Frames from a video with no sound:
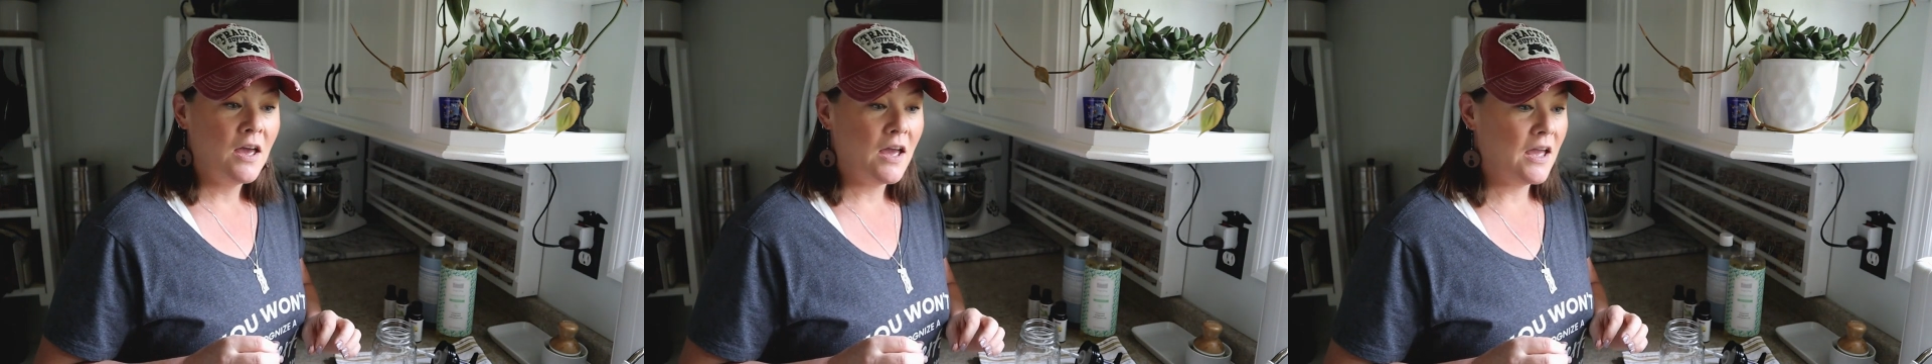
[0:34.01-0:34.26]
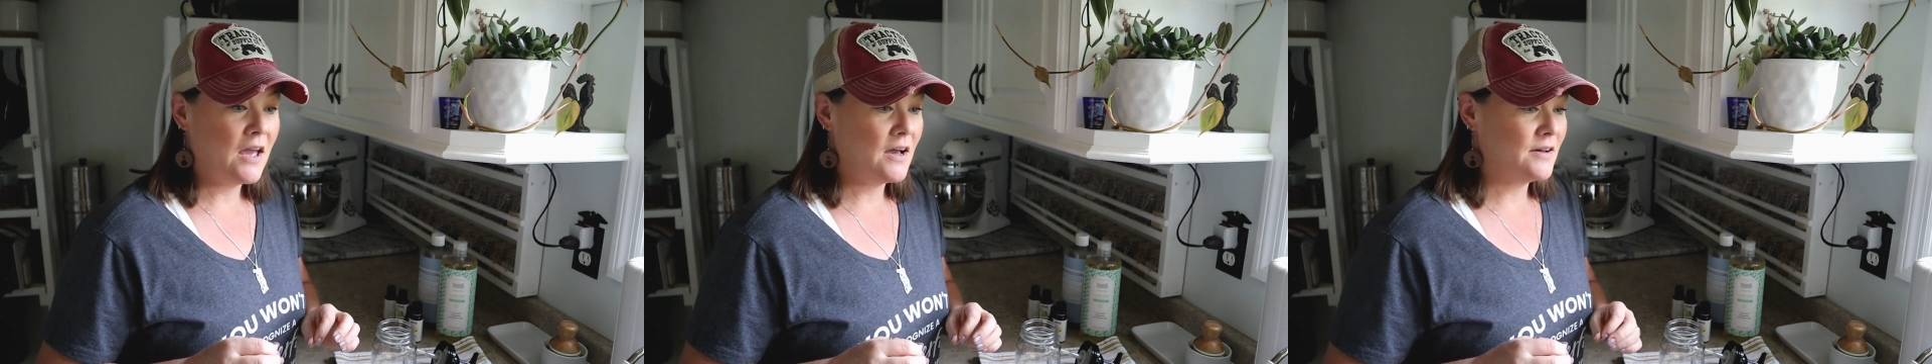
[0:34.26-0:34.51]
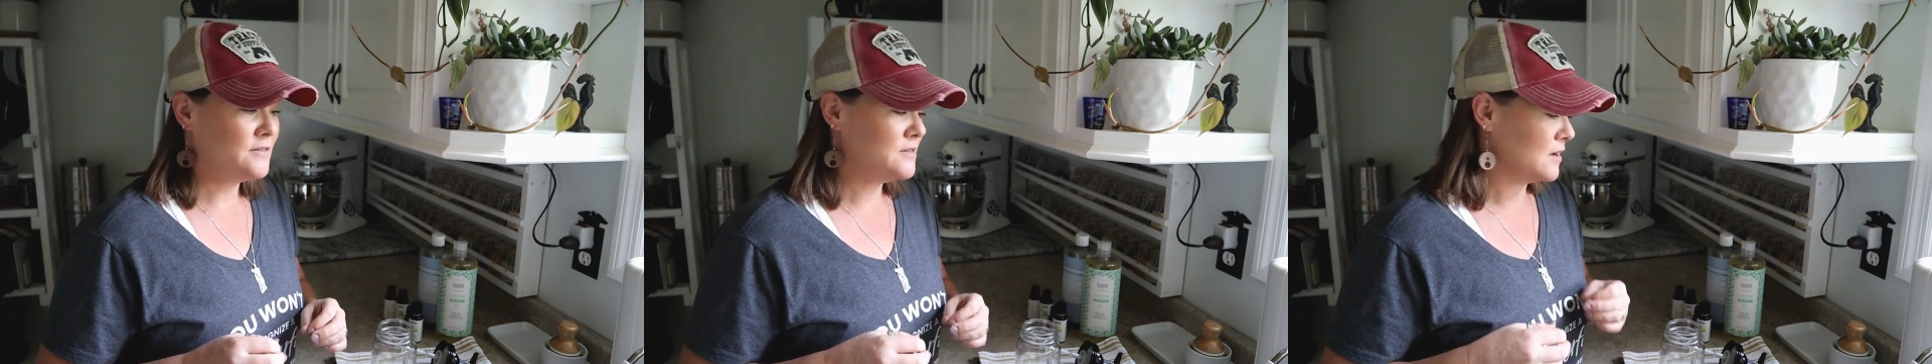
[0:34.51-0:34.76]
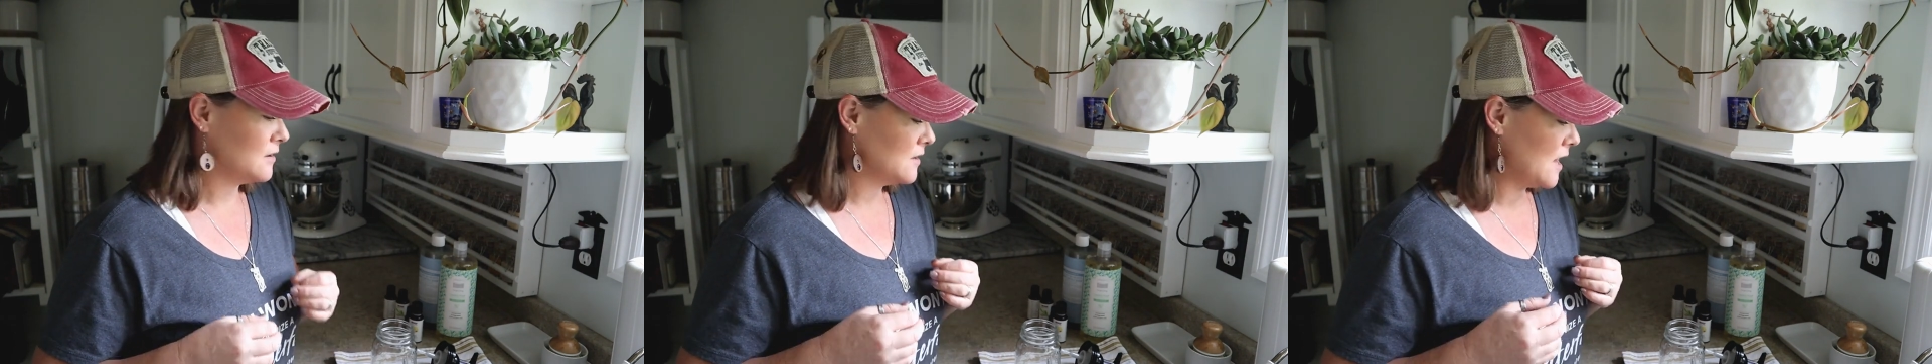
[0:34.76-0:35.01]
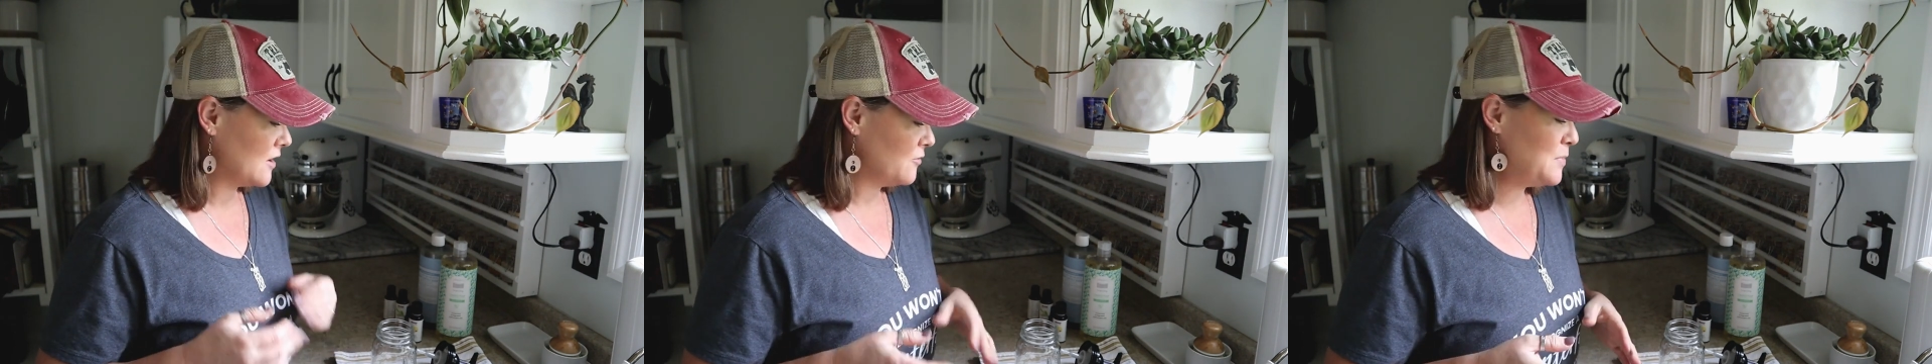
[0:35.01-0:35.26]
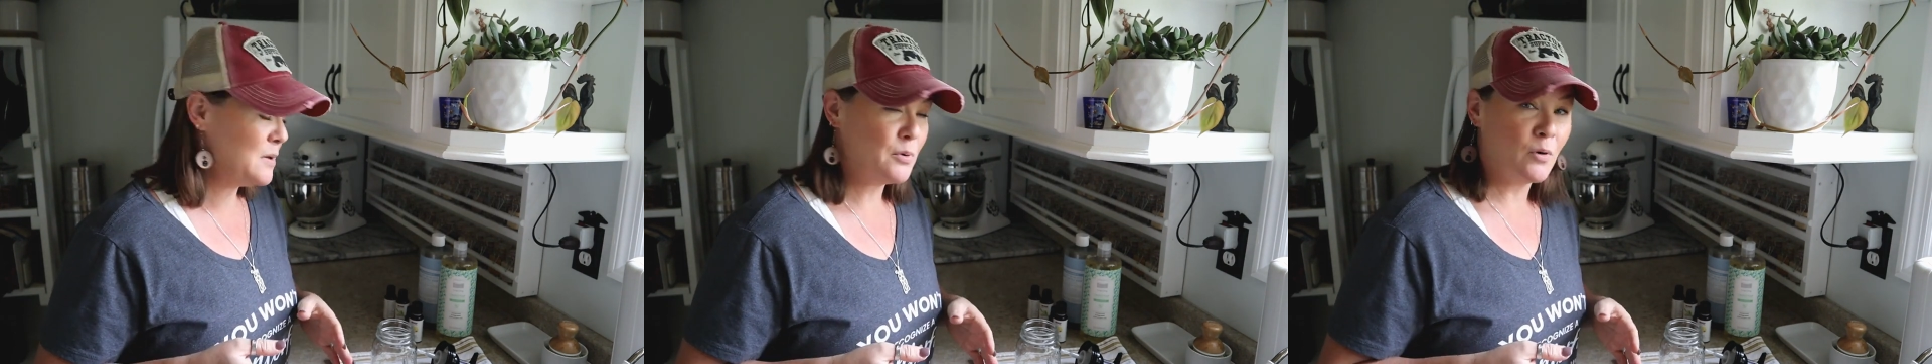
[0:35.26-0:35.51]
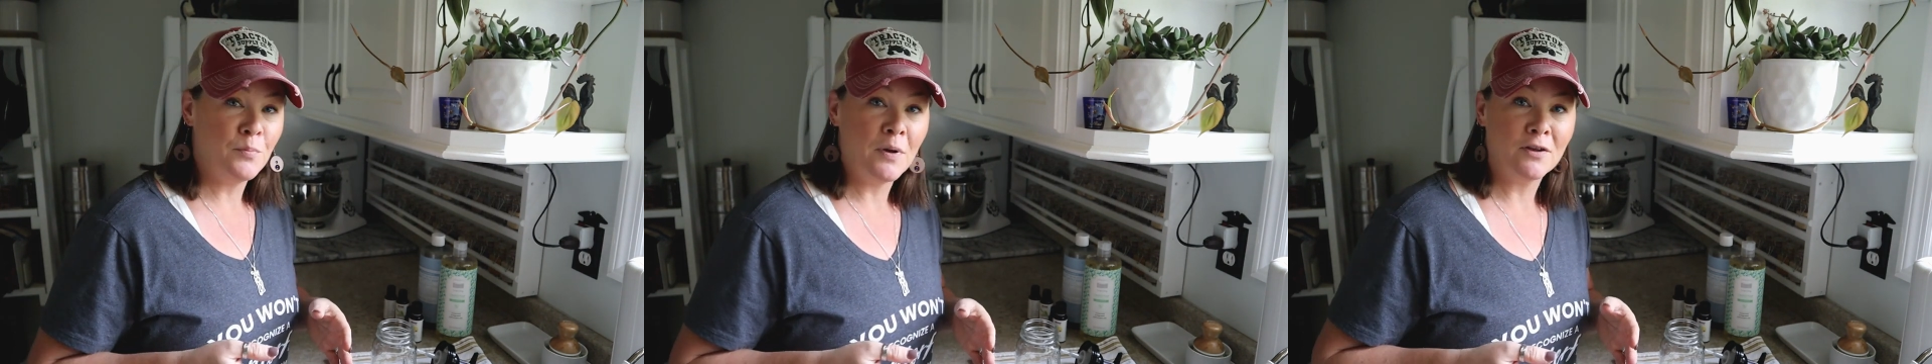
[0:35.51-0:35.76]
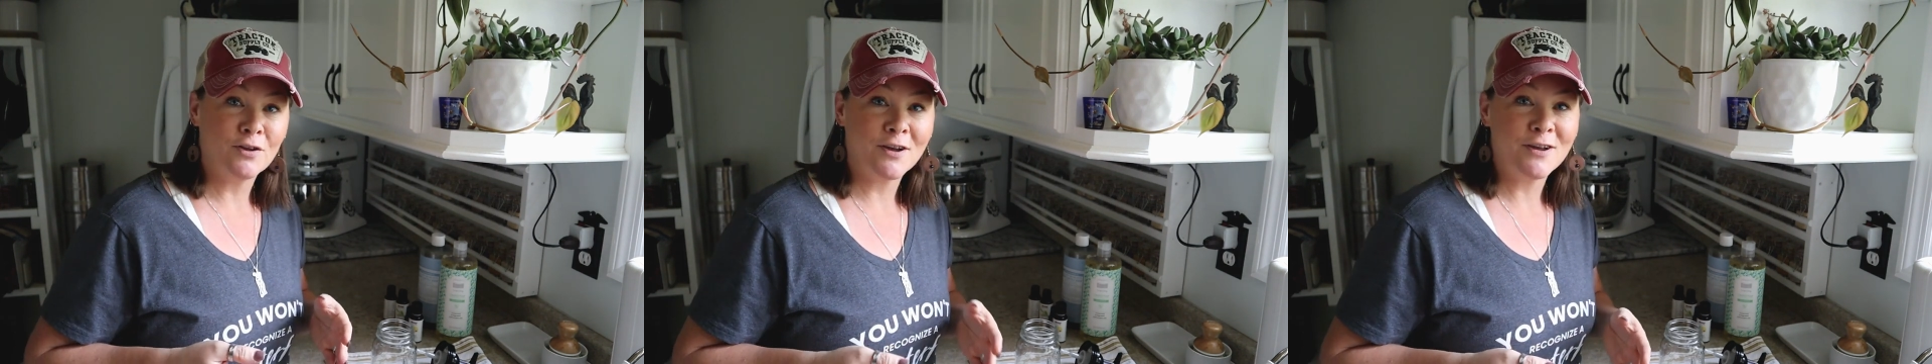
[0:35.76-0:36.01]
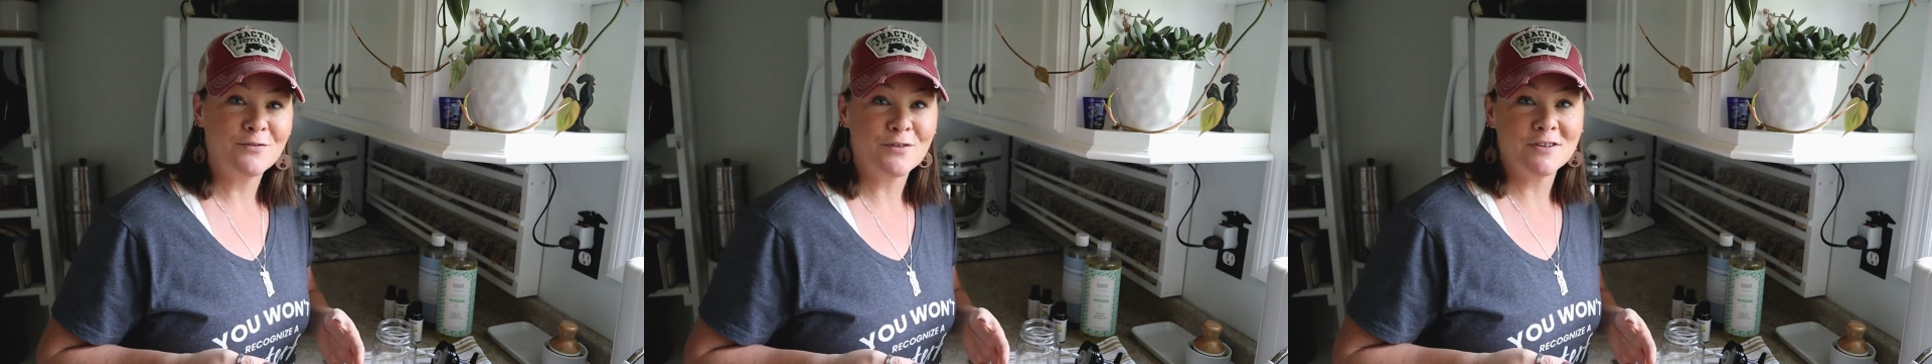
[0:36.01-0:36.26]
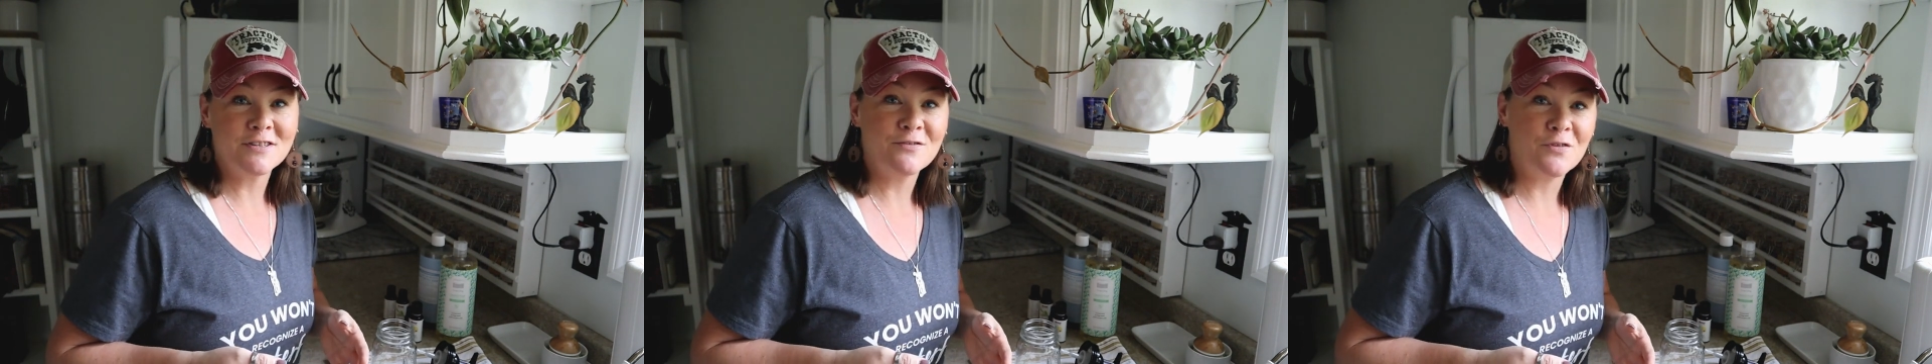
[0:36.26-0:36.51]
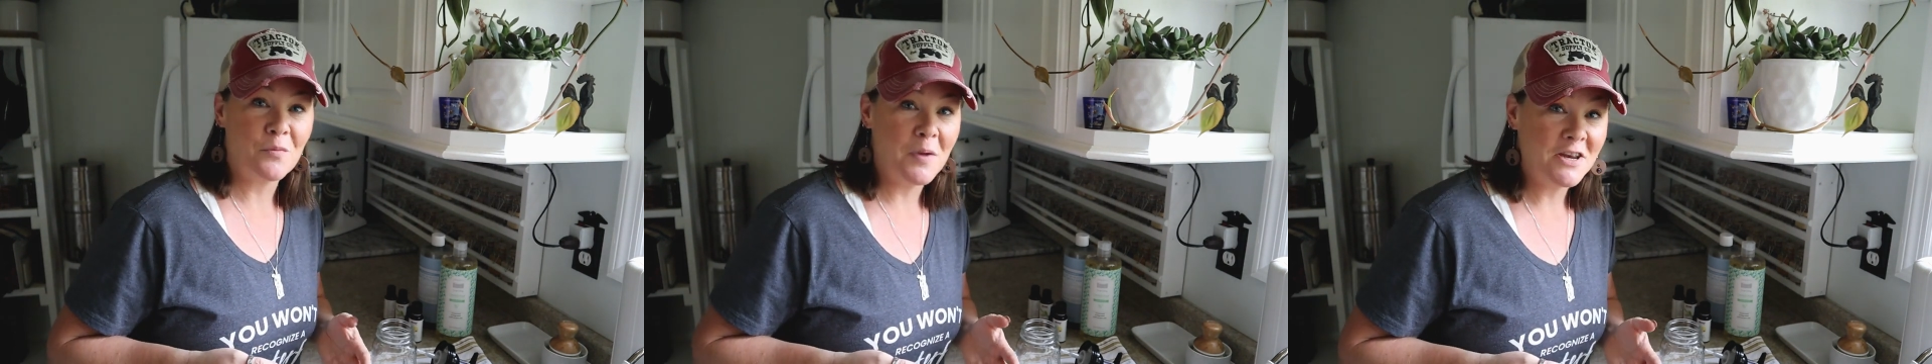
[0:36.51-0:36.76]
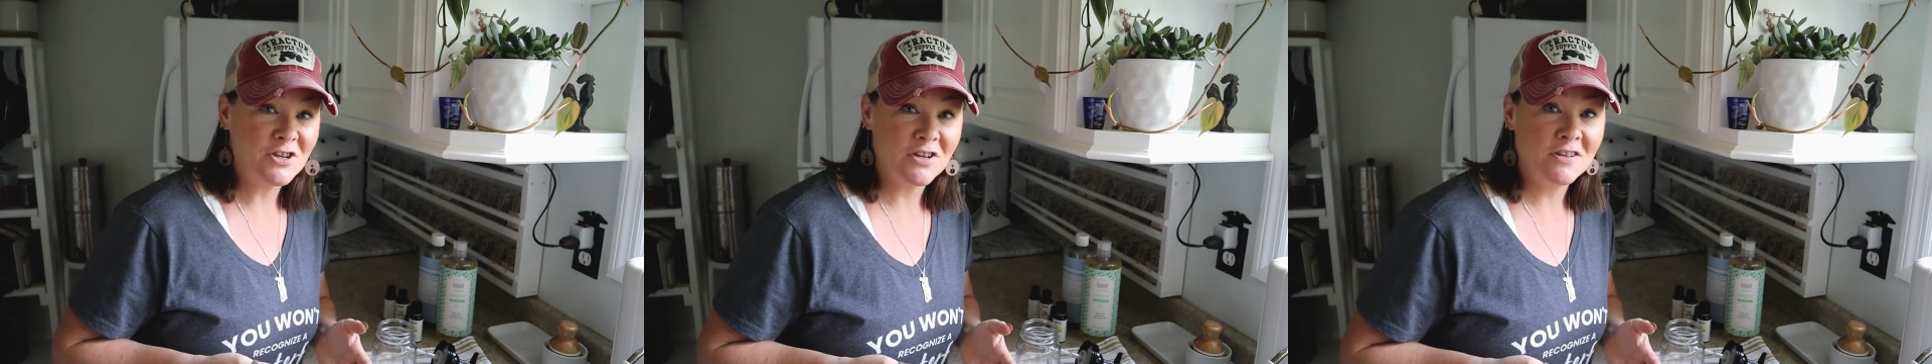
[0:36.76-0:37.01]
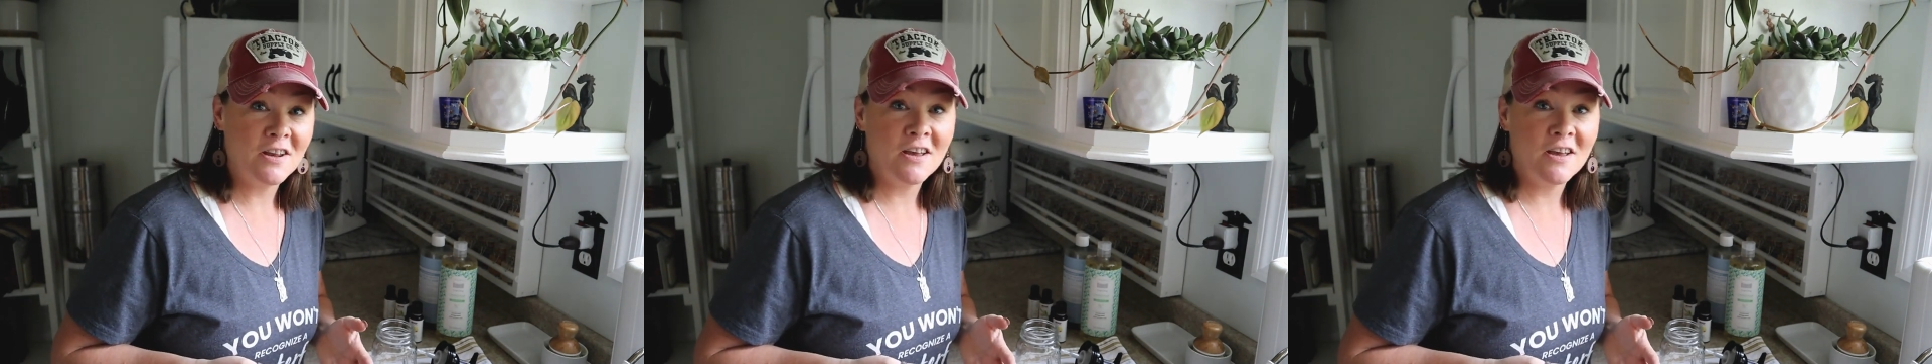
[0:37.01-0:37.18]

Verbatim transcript: and a lot of people have been looking for this information,